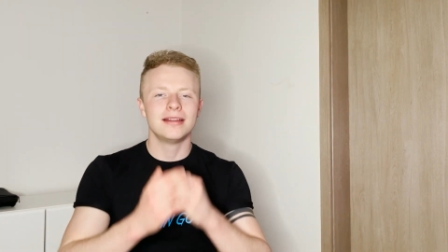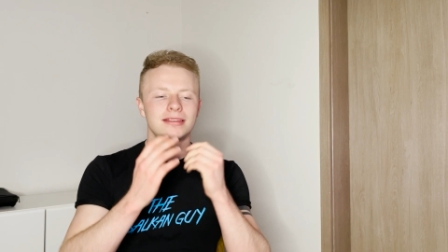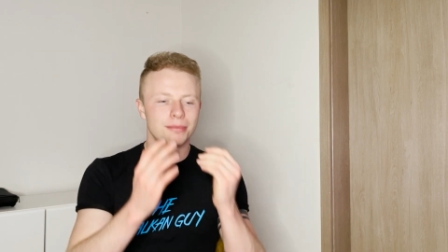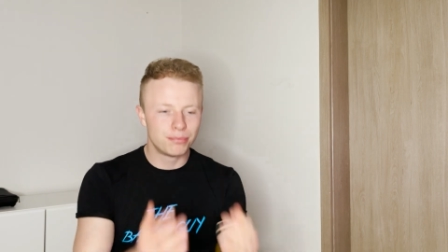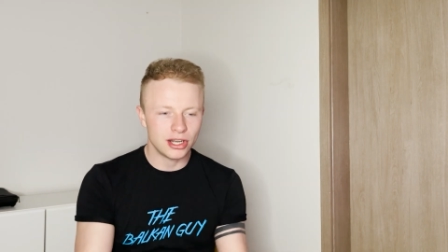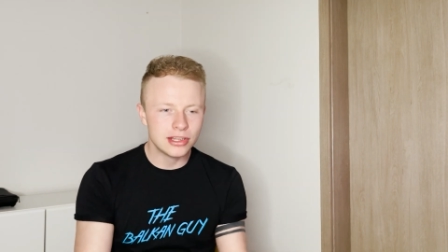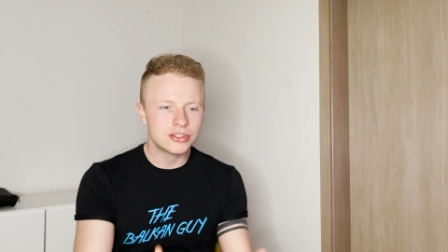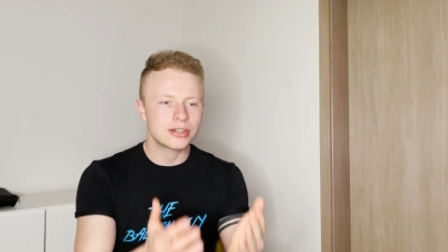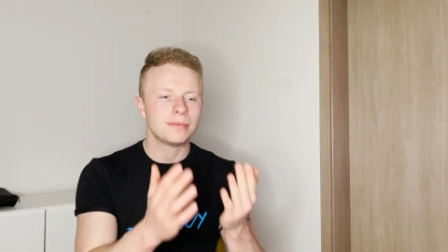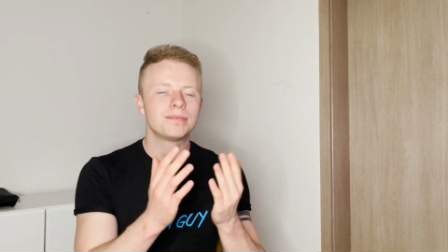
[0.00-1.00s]
The
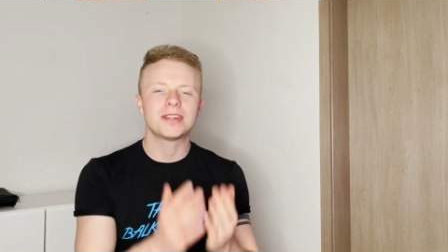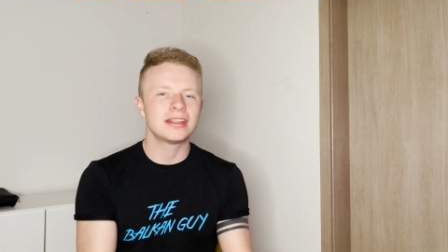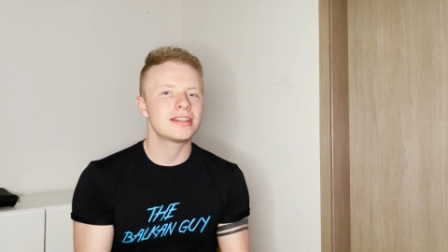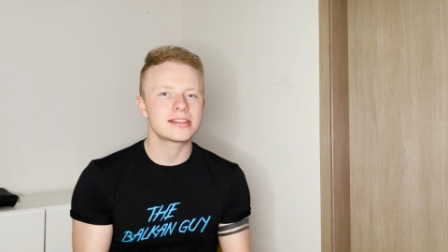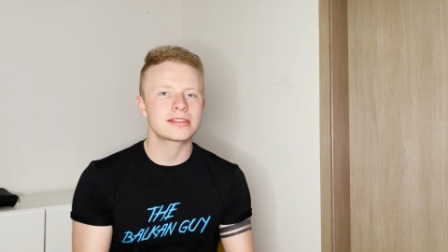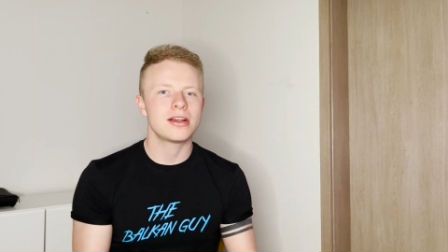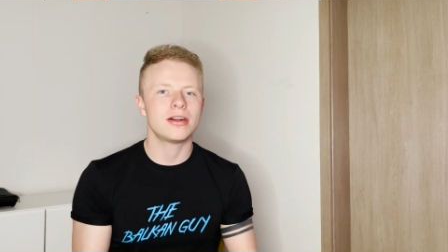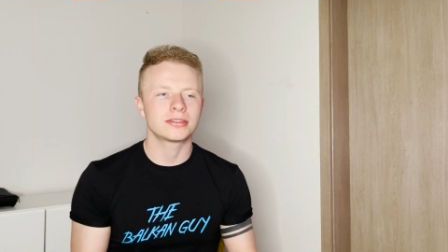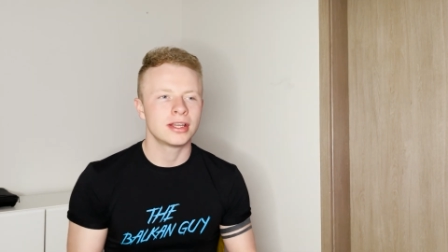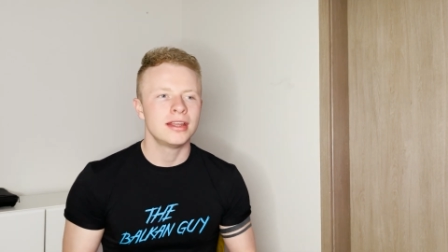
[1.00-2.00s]
bridge in this
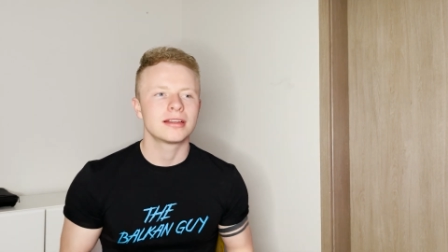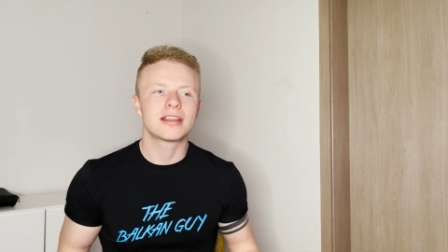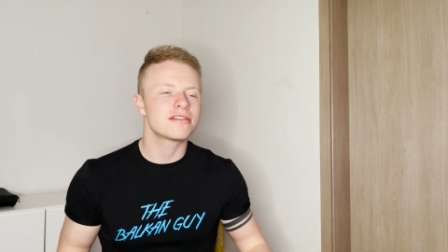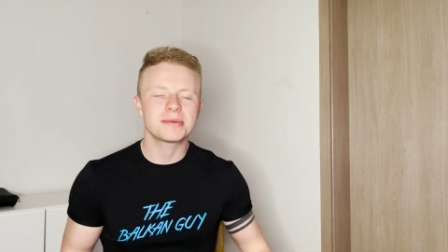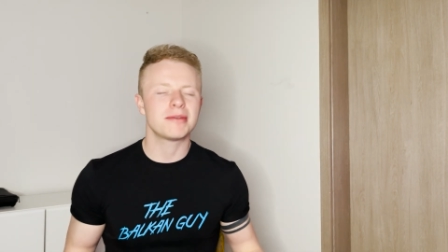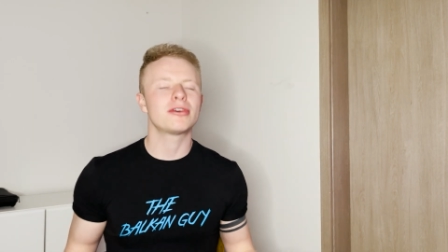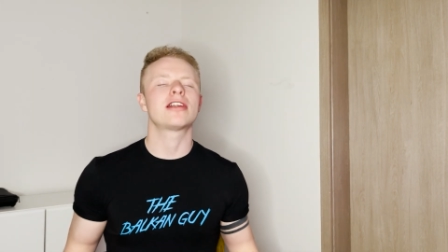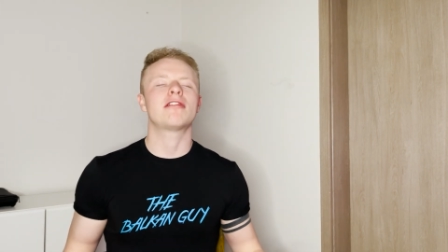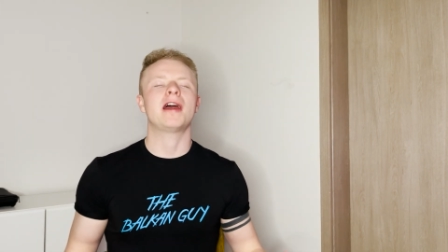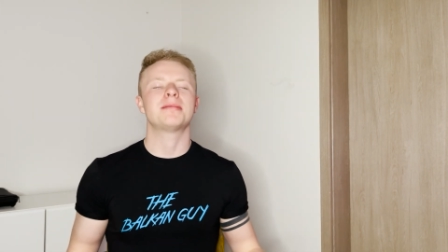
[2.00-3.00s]
song gives me winner
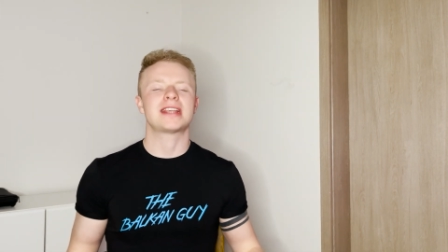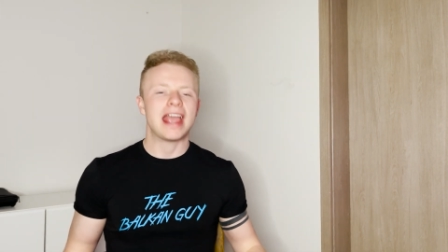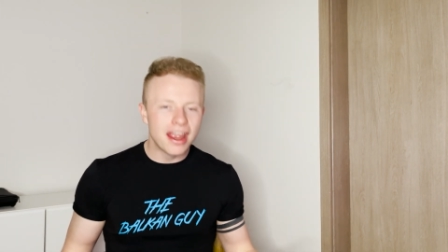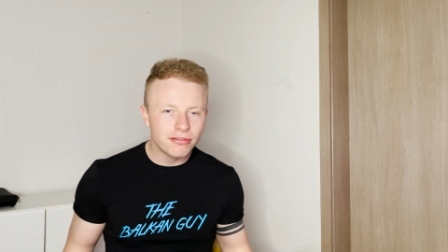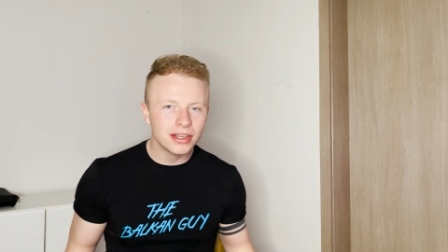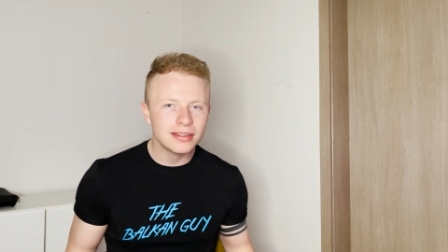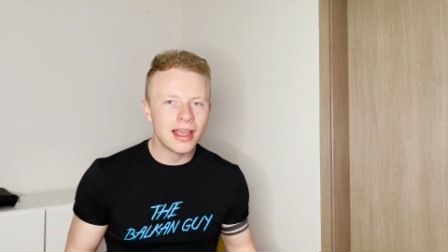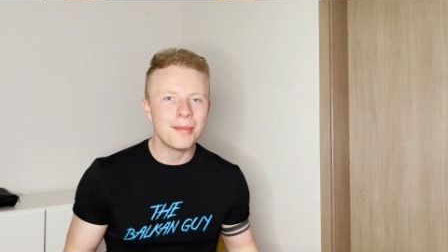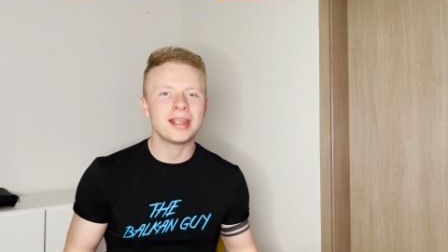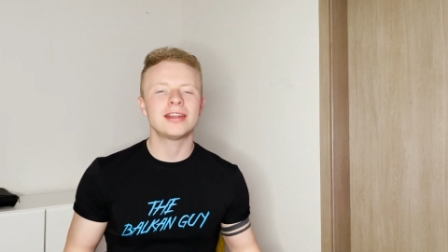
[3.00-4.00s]
vibes. Every
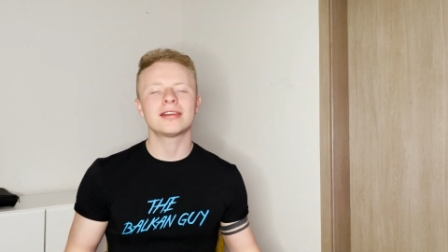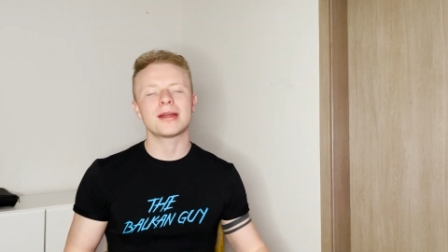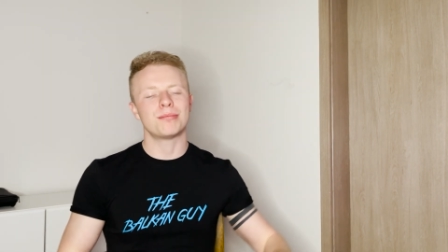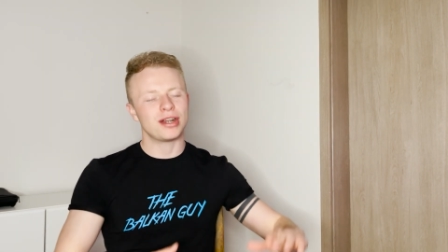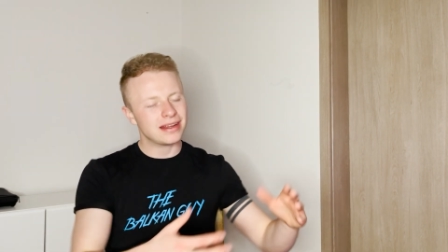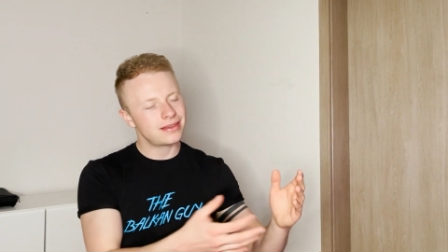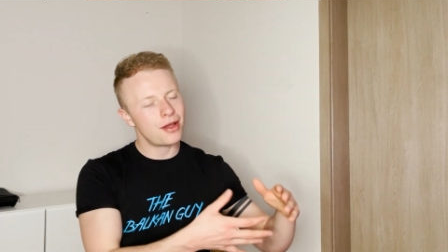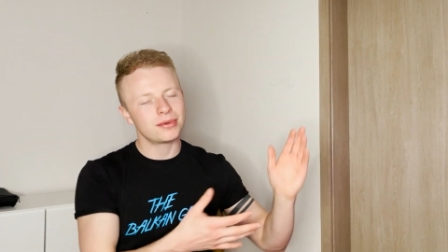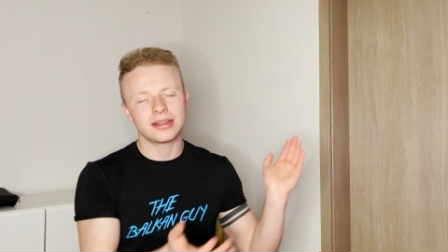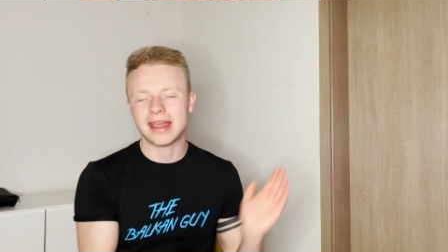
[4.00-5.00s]
time I hear that breakdown
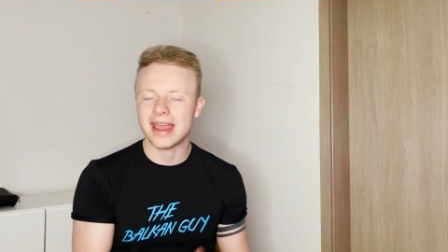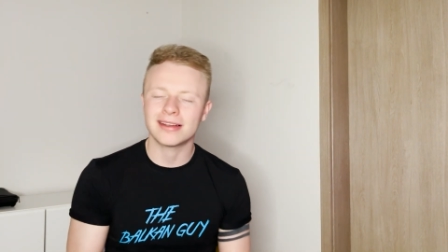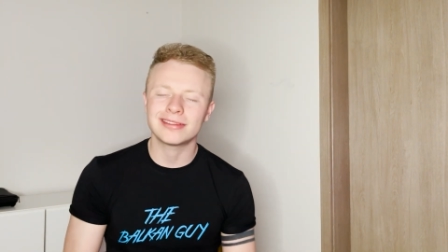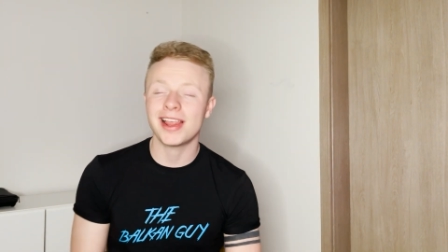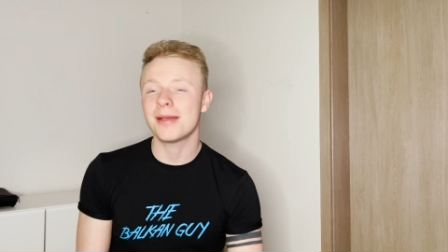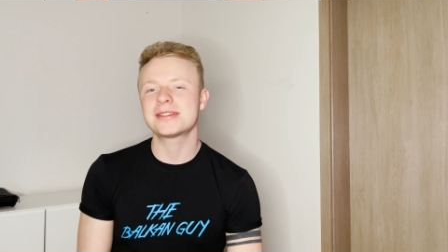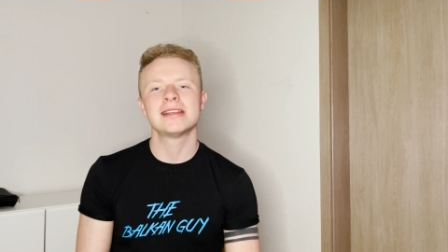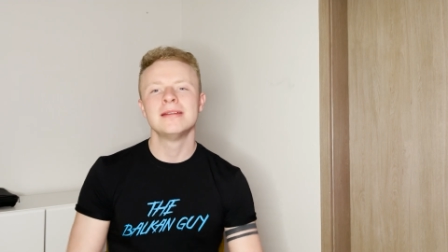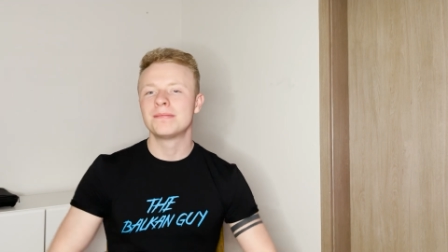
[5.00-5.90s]
with the hand claps,